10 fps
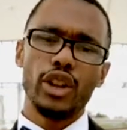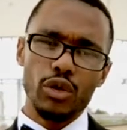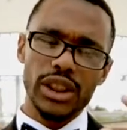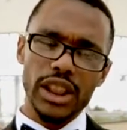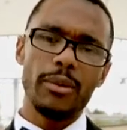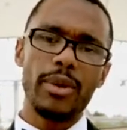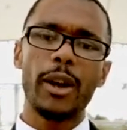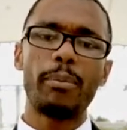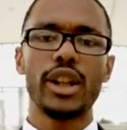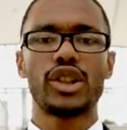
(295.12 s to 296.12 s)
do you see the
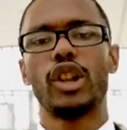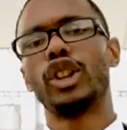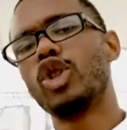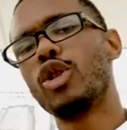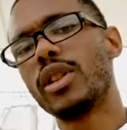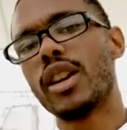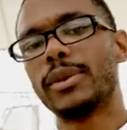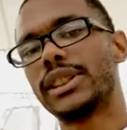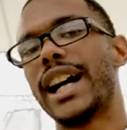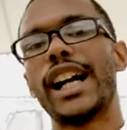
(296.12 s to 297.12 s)
bigger picture or do you
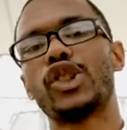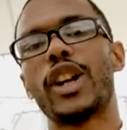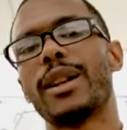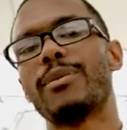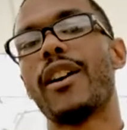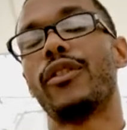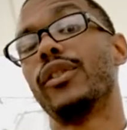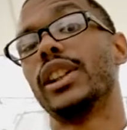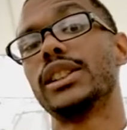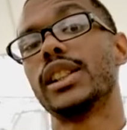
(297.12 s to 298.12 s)
become sidetracked by
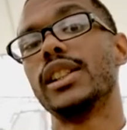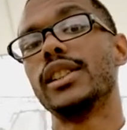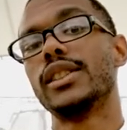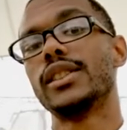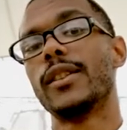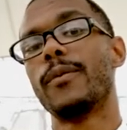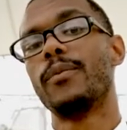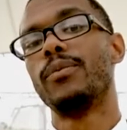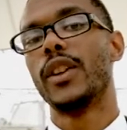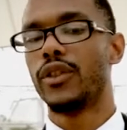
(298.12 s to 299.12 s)
frivolous things?
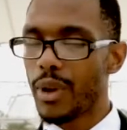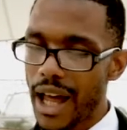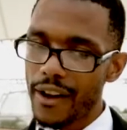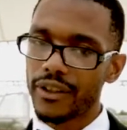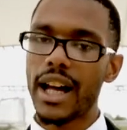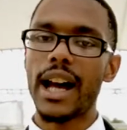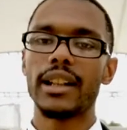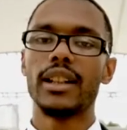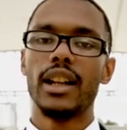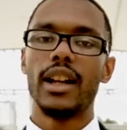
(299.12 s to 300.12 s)
If you have
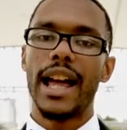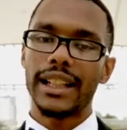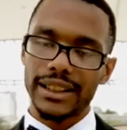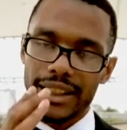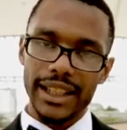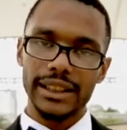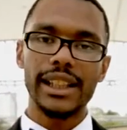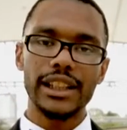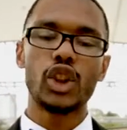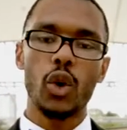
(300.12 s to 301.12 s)
not, answered yes
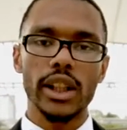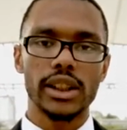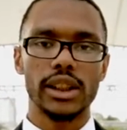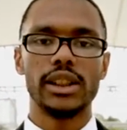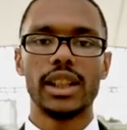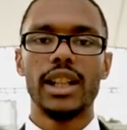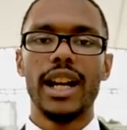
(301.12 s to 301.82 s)
to these questions,